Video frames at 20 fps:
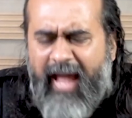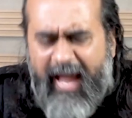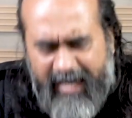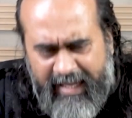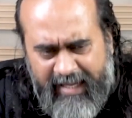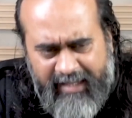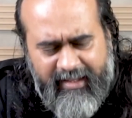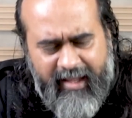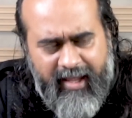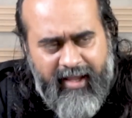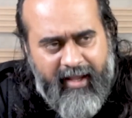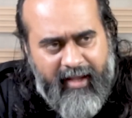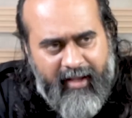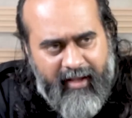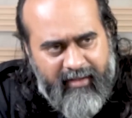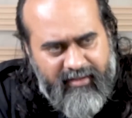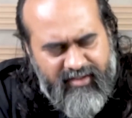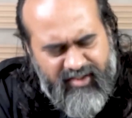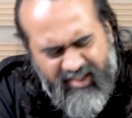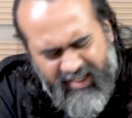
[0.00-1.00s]

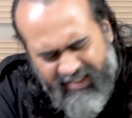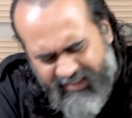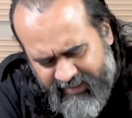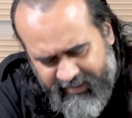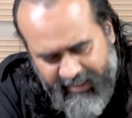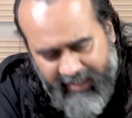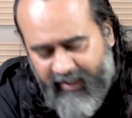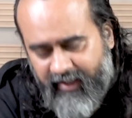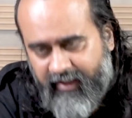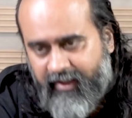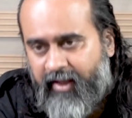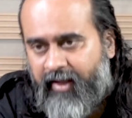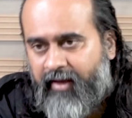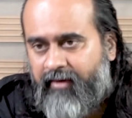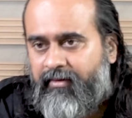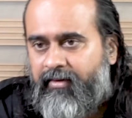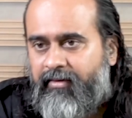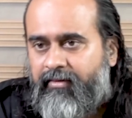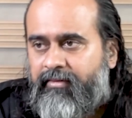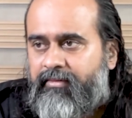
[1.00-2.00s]
Anything, just
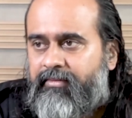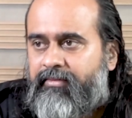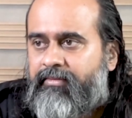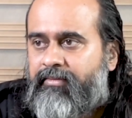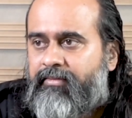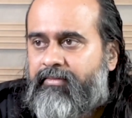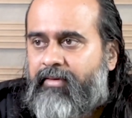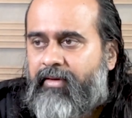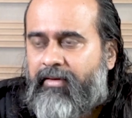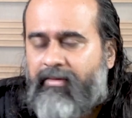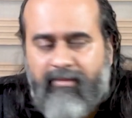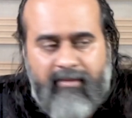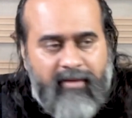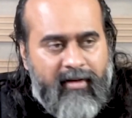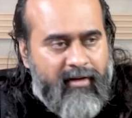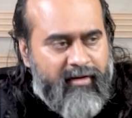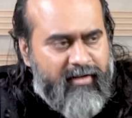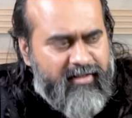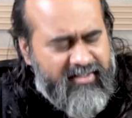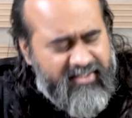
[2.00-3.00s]
anything,
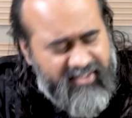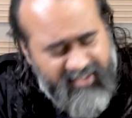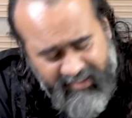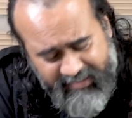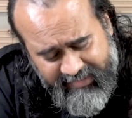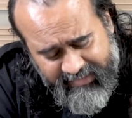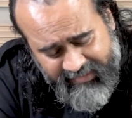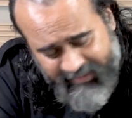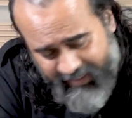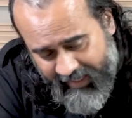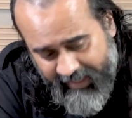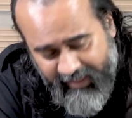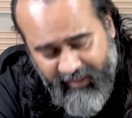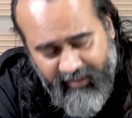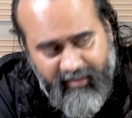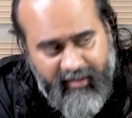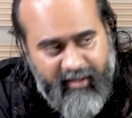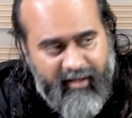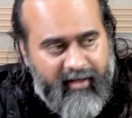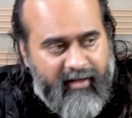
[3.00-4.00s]
just
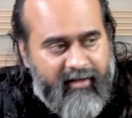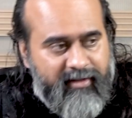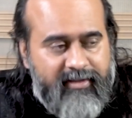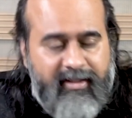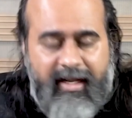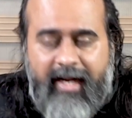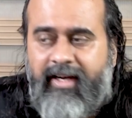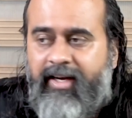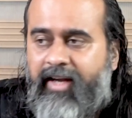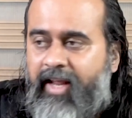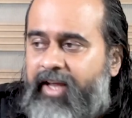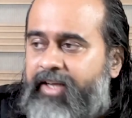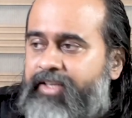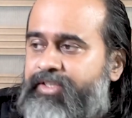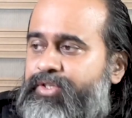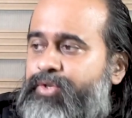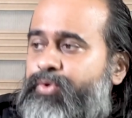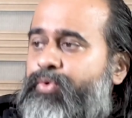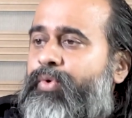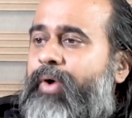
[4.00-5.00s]
anything that
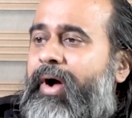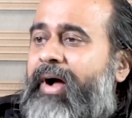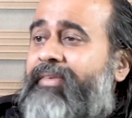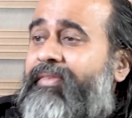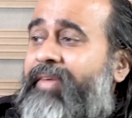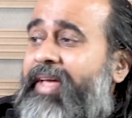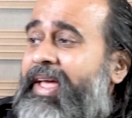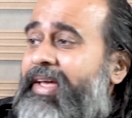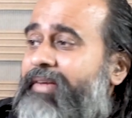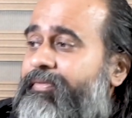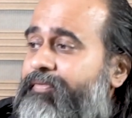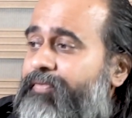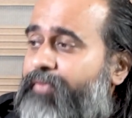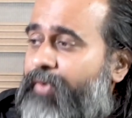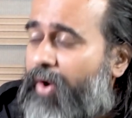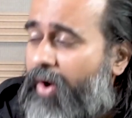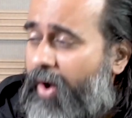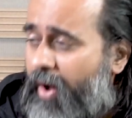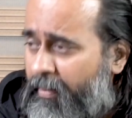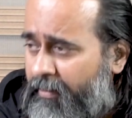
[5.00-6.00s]
takes you away
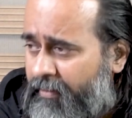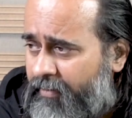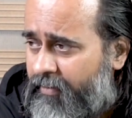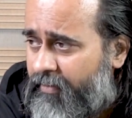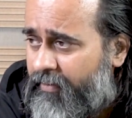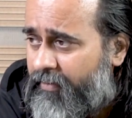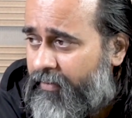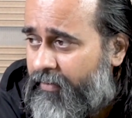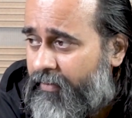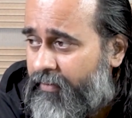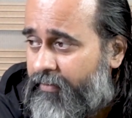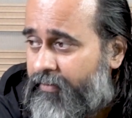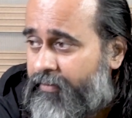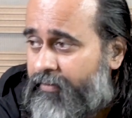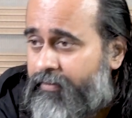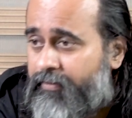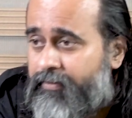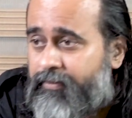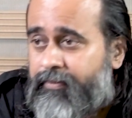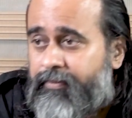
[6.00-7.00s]
from
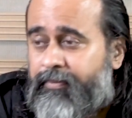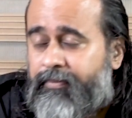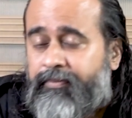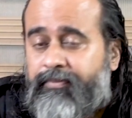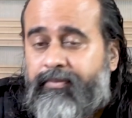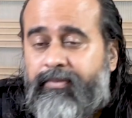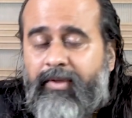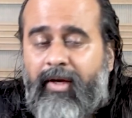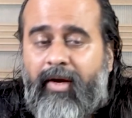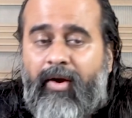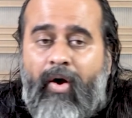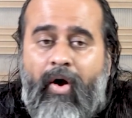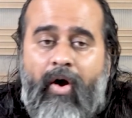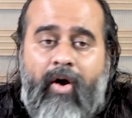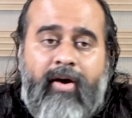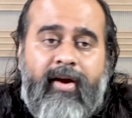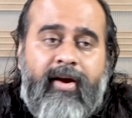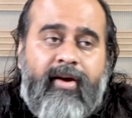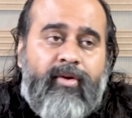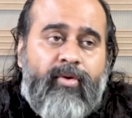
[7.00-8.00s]
the
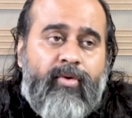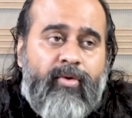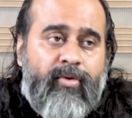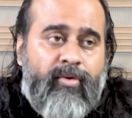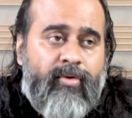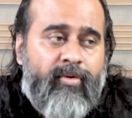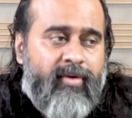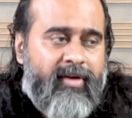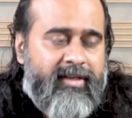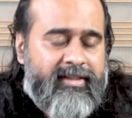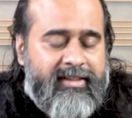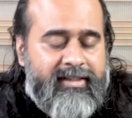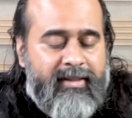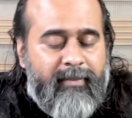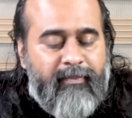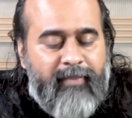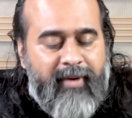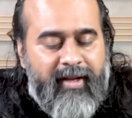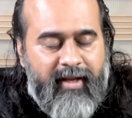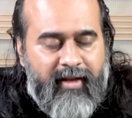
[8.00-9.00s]
God and Guru is
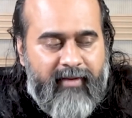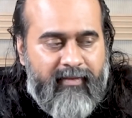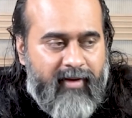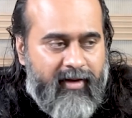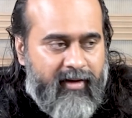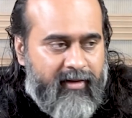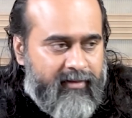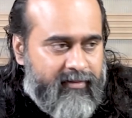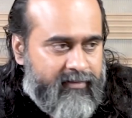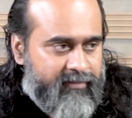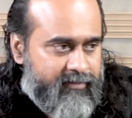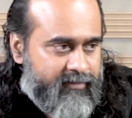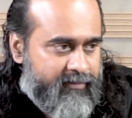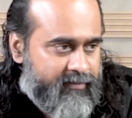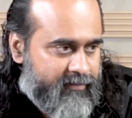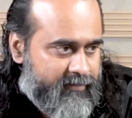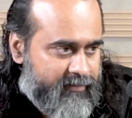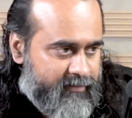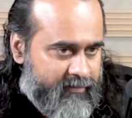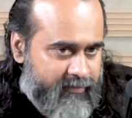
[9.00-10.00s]
simply evil.
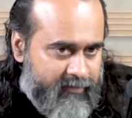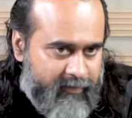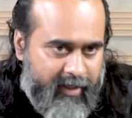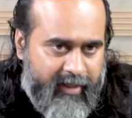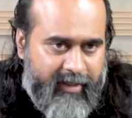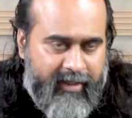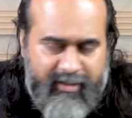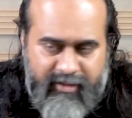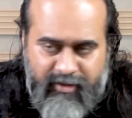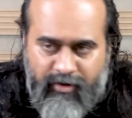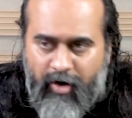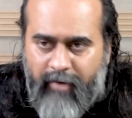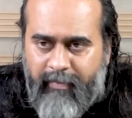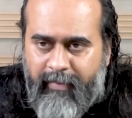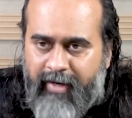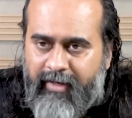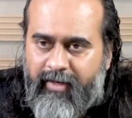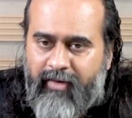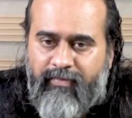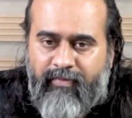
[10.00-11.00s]
It does not
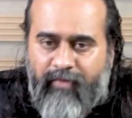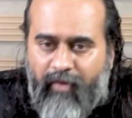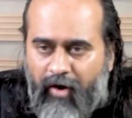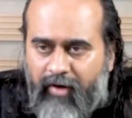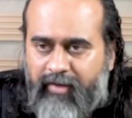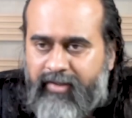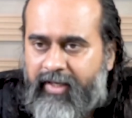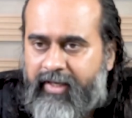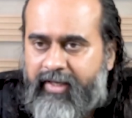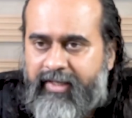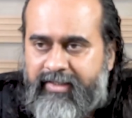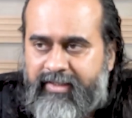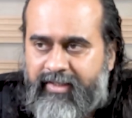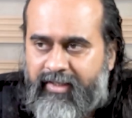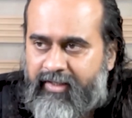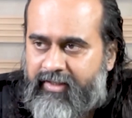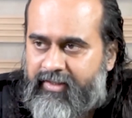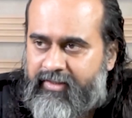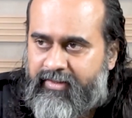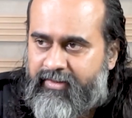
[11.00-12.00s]
matter what the
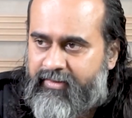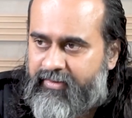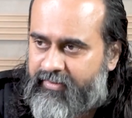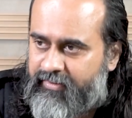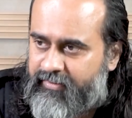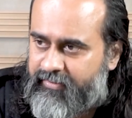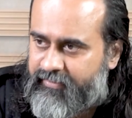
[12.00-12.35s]
reason is.